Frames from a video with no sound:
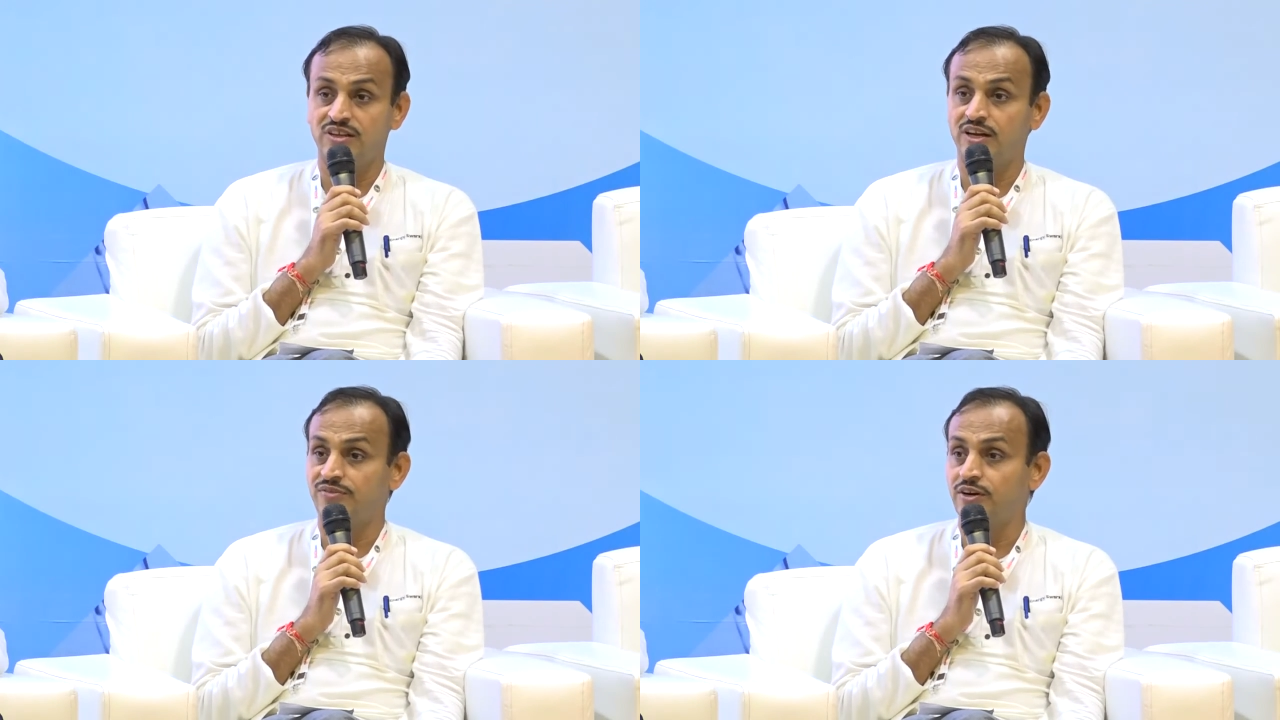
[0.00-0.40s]

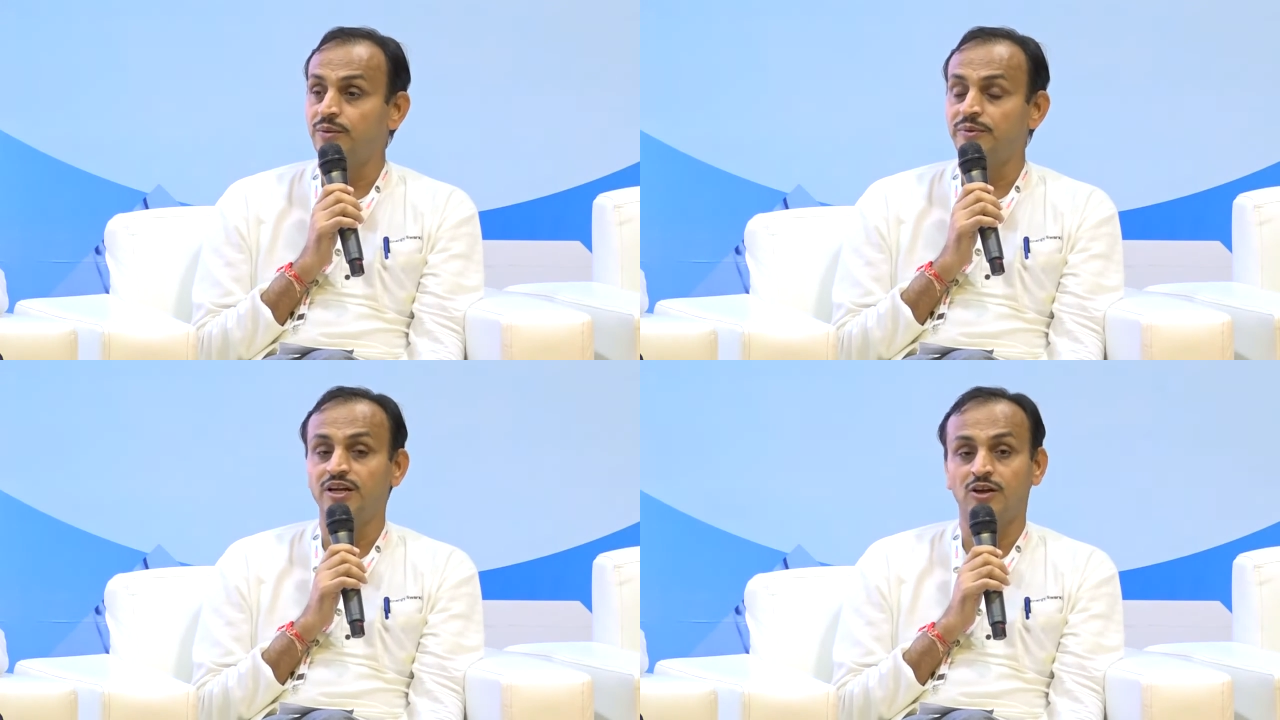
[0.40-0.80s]
There are
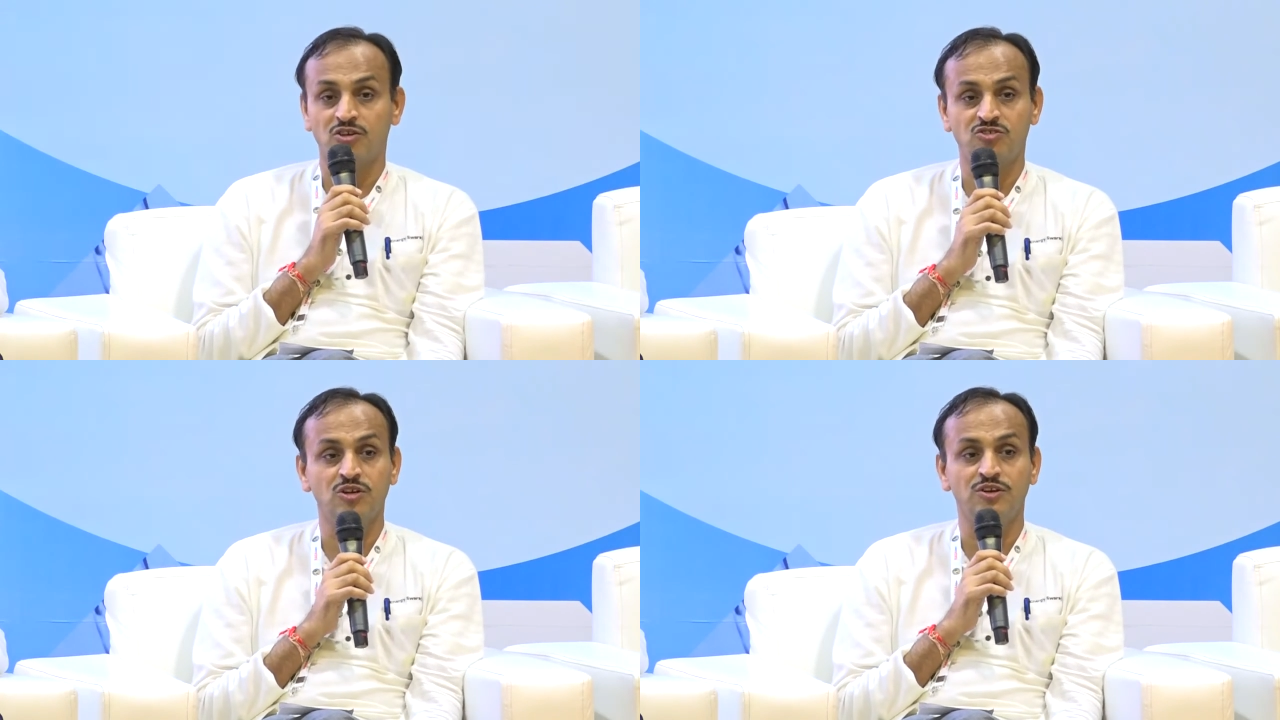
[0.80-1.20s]
fundamental
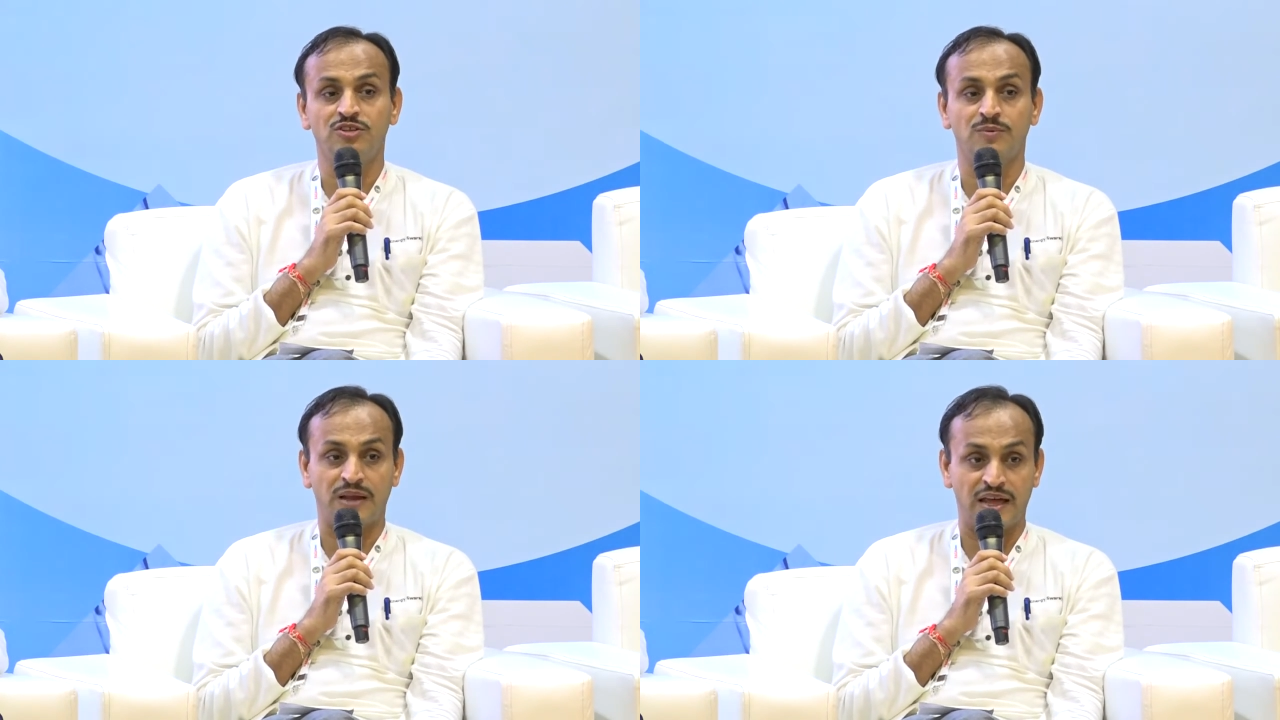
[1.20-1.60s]
laws to live
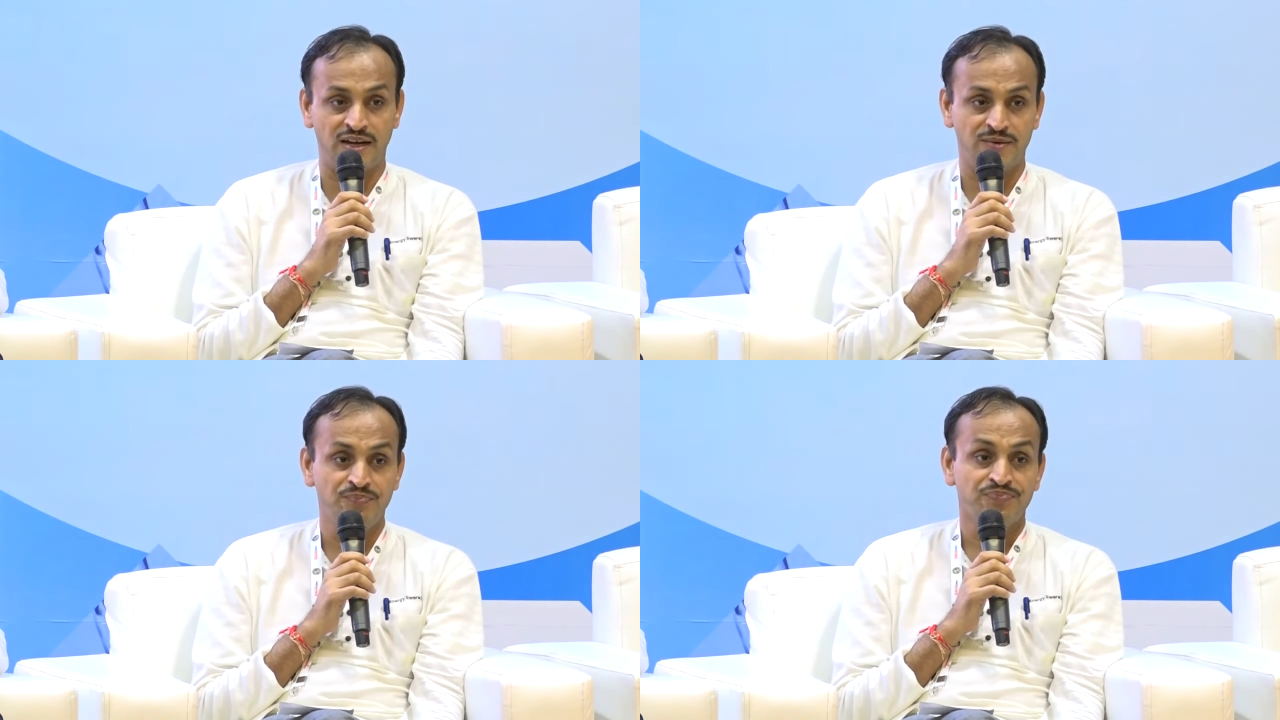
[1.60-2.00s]
on the planet.